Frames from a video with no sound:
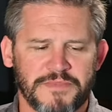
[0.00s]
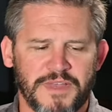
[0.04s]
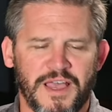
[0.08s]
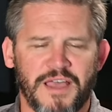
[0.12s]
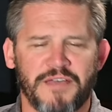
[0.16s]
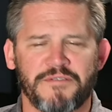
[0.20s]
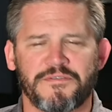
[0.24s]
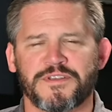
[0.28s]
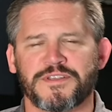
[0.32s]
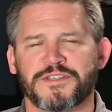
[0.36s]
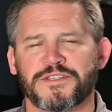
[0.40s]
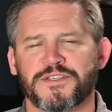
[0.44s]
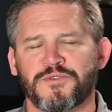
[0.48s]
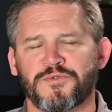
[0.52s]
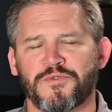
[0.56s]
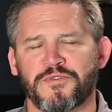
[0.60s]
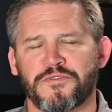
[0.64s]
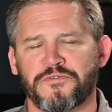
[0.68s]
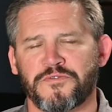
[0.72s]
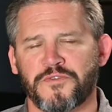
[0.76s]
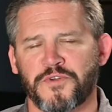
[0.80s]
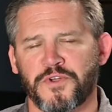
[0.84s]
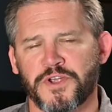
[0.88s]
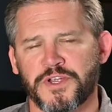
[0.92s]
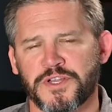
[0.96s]
Obviously
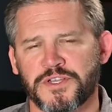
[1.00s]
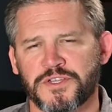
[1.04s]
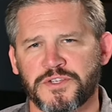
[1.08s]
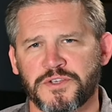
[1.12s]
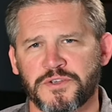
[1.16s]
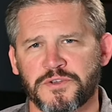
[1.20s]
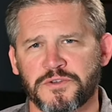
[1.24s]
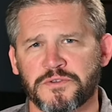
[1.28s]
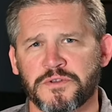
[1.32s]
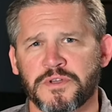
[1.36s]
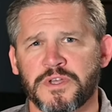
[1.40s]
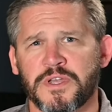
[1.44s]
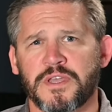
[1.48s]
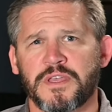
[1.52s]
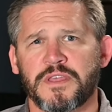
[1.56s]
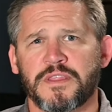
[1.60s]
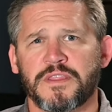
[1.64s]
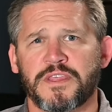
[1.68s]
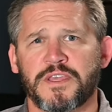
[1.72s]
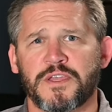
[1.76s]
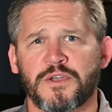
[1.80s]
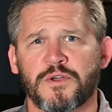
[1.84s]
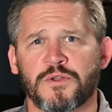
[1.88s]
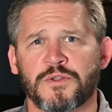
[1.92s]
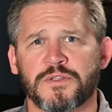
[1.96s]
referring to
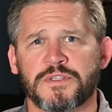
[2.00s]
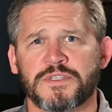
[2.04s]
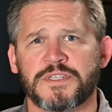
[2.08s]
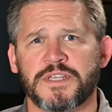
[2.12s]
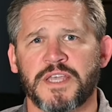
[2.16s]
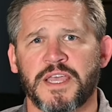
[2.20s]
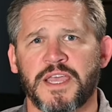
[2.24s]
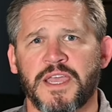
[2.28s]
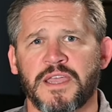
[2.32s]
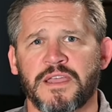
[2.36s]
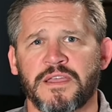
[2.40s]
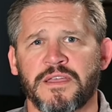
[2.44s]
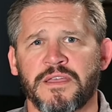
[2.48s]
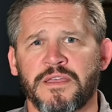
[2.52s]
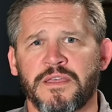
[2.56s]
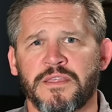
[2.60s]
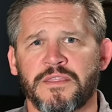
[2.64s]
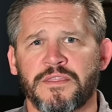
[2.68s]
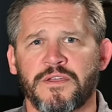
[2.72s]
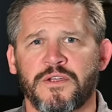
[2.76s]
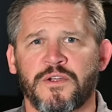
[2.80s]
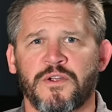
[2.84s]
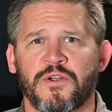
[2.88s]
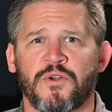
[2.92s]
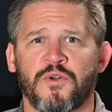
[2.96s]
the old saying,
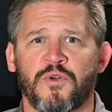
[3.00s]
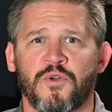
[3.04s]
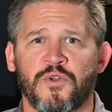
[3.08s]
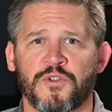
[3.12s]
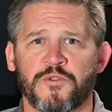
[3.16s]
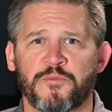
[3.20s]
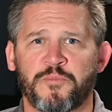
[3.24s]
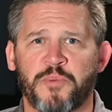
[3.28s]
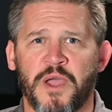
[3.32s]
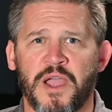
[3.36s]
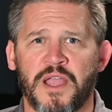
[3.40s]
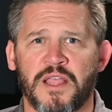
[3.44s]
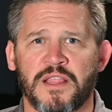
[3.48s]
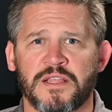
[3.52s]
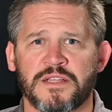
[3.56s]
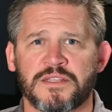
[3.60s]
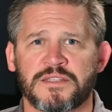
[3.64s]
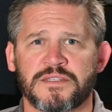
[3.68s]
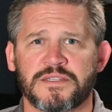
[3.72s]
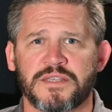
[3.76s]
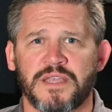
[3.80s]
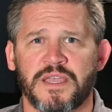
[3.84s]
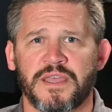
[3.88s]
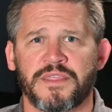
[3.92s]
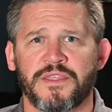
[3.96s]
there are old
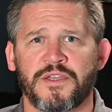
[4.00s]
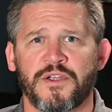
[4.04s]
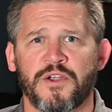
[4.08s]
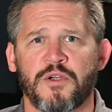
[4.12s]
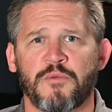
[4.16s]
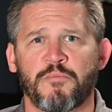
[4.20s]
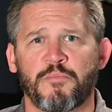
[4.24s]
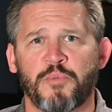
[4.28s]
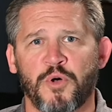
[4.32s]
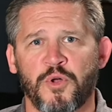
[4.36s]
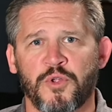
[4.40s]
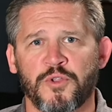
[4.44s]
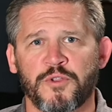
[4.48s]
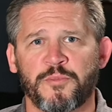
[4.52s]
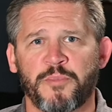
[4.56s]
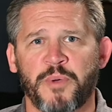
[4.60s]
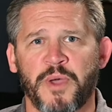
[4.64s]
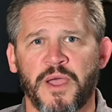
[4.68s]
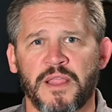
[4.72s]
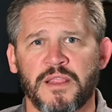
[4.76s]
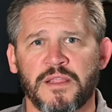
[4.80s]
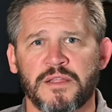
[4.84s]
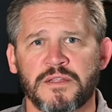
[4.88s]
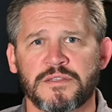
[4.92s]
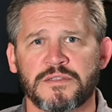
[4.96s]
pilots and there are bold
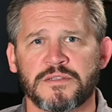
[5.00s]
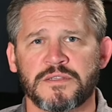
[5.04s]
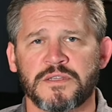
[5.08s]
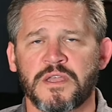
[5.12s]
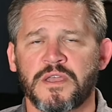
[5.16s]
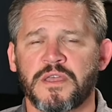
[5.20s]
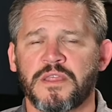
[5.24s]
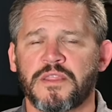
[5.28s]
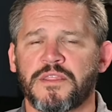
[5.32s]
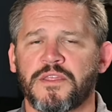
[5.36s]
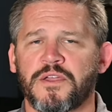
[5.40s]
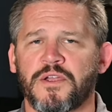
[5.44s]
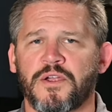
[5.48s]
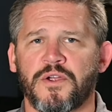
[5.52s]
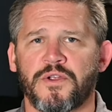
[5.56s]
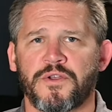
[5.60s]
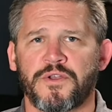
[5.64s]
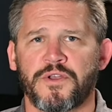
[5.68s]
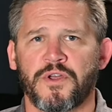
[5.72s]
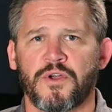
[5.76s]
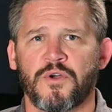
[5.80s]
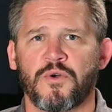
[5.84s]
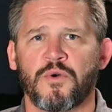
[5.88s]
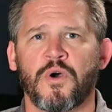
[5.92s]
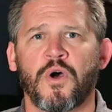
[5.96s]
pilots. There are
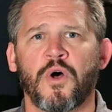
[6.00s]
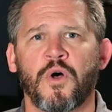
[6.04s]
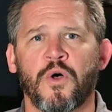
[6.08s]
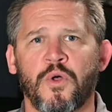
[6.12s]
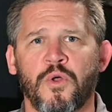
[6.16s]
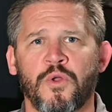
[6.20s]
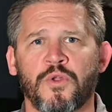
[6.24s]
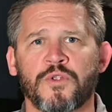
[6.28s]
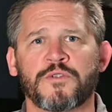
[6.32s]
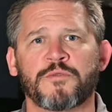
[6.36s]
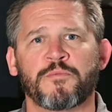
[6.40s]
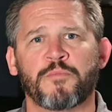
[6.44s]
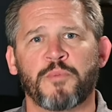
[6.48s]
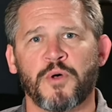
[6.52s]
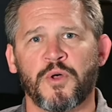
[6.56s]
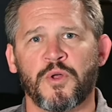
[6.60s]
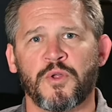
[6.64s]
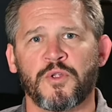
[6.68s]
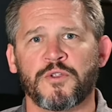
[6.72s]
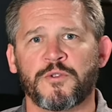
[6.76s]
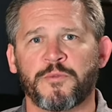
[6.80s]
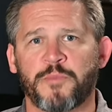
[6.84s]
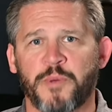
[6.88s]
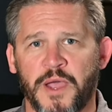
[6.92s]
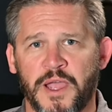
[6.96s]
no old,
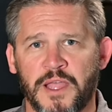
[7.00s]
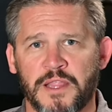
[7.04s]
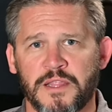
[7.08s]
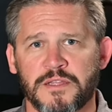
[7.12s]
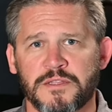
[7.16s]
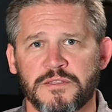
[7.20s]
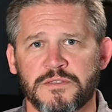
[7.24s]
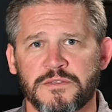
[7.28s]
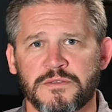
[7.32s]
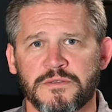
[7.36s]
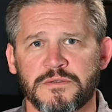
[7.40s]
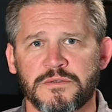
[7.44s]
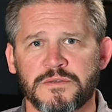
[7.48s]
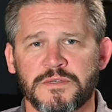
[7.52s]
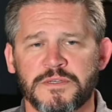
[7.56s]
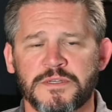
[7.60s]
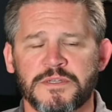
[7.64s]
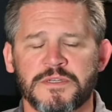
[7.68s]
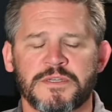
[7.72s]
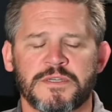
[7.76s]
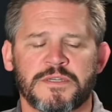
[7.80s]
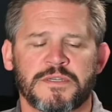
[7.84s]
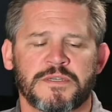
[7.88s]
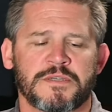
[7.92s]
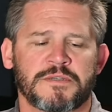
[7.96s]
bold pilots.
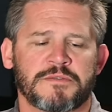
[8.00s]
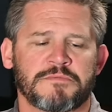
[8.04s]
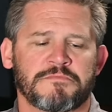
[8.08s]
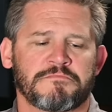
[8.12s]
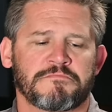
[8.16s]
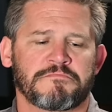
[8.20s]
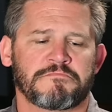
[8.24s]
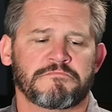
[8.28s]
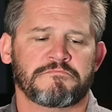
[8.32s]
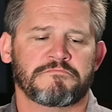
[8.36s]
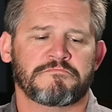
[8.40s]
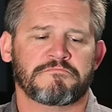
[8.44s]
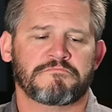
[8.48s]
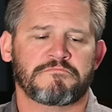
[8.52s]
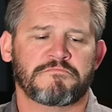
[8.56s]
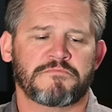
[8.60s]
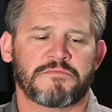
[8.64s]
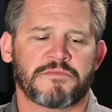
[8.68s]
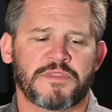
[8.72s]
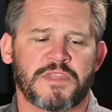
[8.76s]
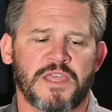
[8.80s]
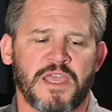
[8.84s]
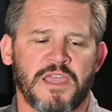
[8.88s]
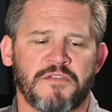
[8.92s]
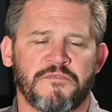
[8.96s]

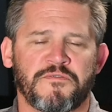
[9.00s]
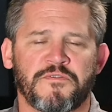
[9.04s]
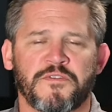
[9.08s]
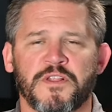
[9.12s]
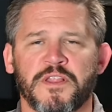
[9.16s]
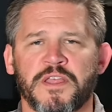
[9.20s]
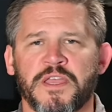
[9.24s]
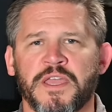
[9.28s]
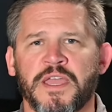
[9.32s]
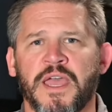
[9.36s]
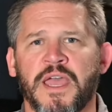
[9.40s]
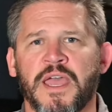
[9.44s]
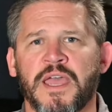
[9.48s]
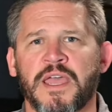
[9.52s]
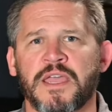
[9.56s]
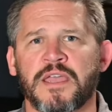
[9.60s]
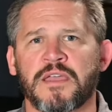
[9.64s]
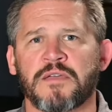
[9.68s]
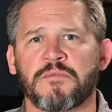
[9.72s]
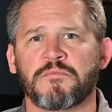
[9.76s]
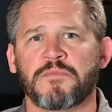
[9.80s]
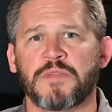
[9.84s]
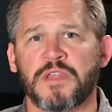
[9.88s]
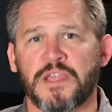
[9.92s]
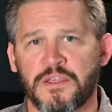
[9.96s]
Thankfully, I
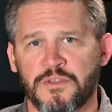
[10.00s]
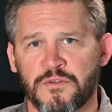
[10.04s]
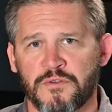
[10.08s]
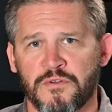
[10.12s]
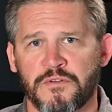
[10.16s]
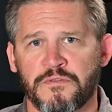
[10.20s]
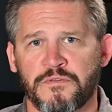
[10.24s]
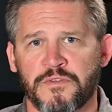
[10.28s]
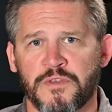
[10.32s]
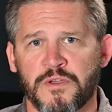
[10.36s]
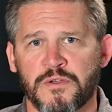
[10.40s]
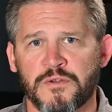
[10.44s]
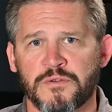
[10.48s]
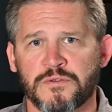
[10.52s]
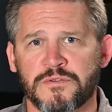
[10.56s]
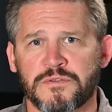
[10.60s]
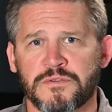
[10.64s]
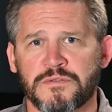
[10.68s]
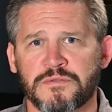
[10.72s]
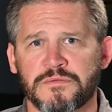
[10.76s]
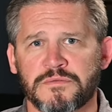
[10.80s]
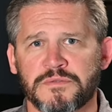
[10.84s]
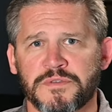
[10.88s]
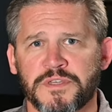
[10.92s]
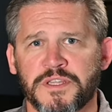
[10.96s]
am neither of
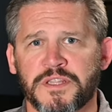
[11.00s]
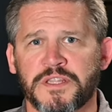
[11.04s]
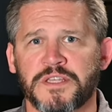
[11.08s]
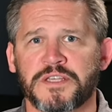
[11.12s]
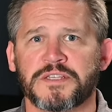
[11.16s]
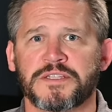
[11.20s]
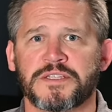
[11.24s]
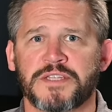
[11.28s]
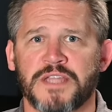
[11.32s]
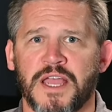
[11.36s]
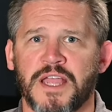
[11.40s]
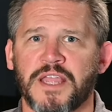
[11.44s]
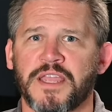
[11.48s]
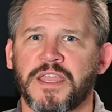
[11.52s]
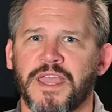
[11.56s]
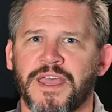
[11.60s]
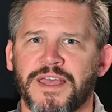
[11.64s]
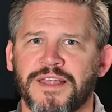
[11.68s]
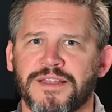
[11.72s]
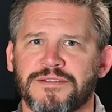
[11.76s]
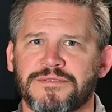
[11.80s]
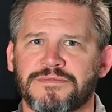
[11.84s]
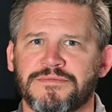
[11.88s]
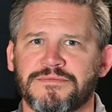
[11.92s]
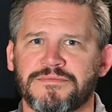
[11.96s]
those, at least not
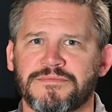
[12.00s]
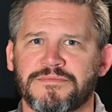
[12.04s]
yet.